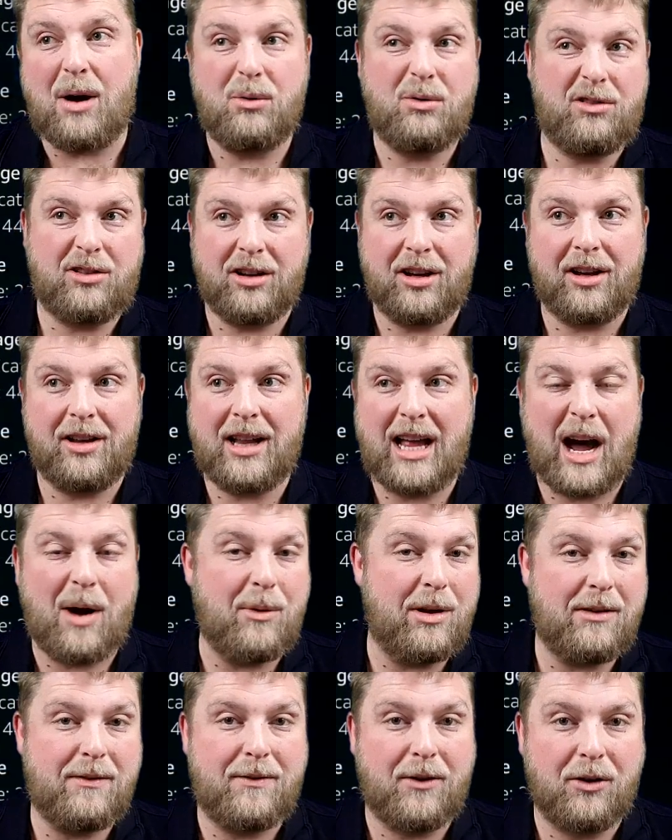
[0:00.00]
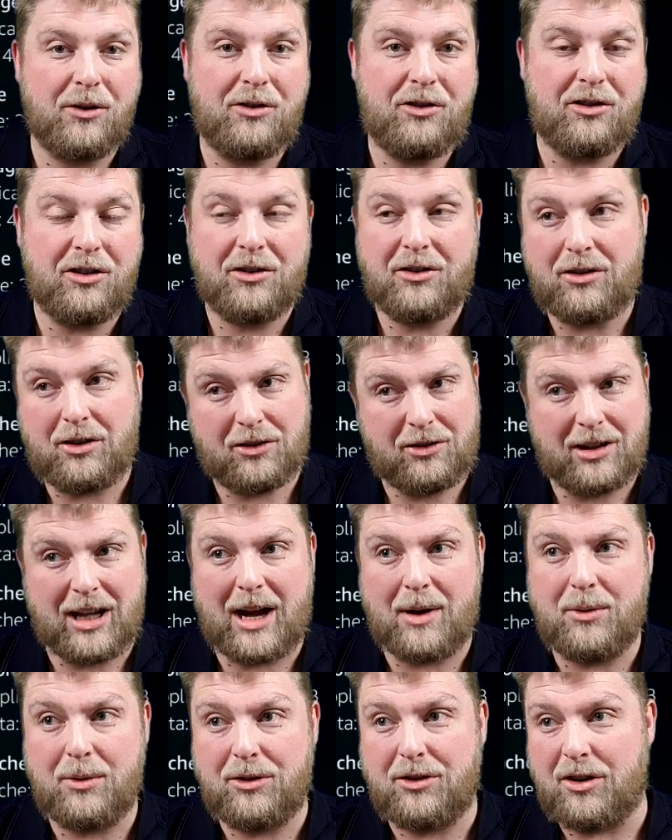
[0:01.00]
it functions, because
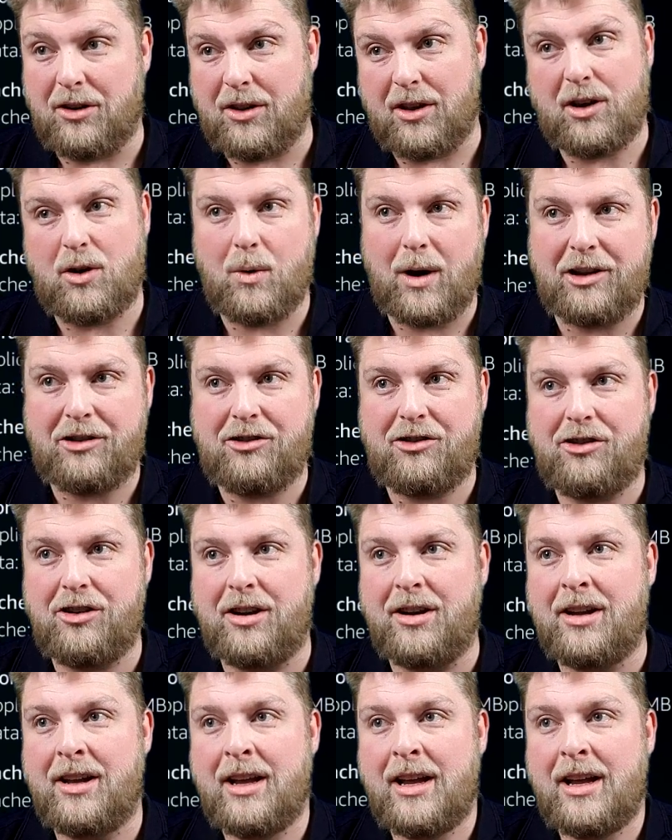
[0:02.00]
that was another question.